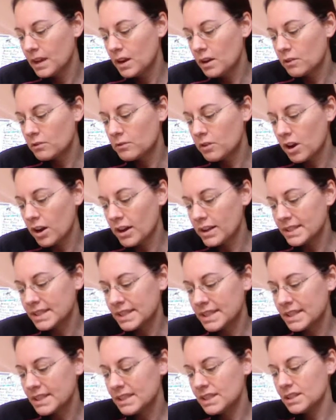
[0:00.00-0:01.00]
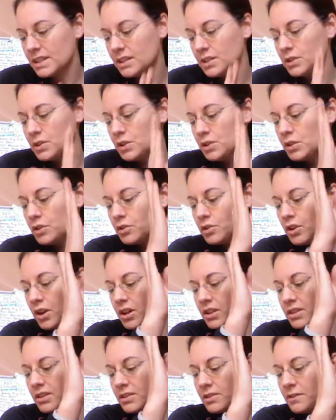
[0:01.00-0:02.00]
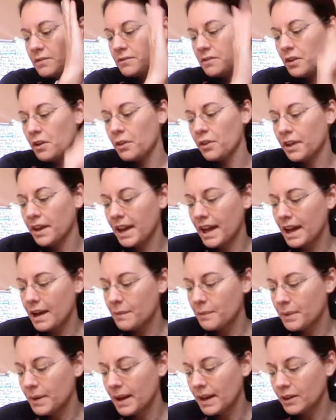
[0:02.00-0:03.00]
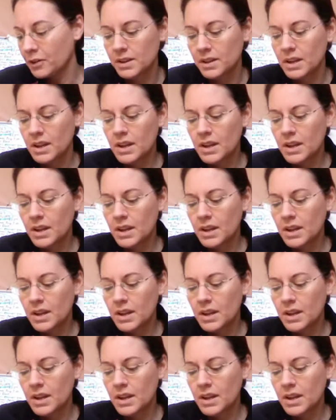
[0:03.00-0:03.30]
rises to the crust to fill the gap, and